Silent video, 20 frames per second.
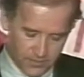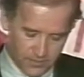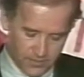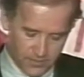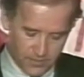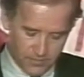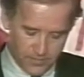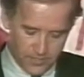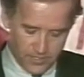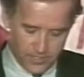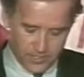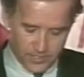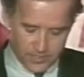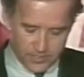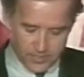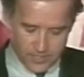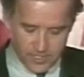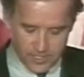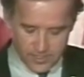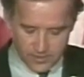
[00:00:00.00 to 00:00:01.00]
the intermediate
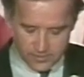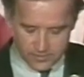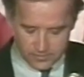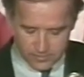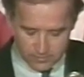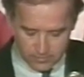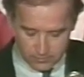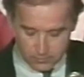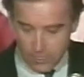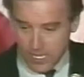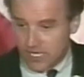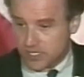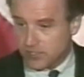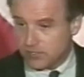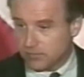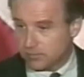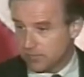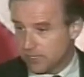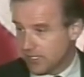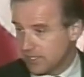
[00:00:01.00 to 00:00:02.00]
test, and the
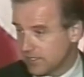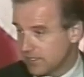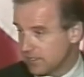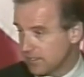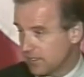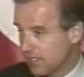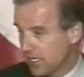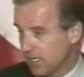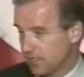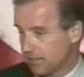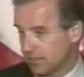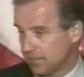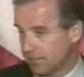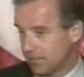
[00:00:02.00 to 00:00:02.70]
rational basis test.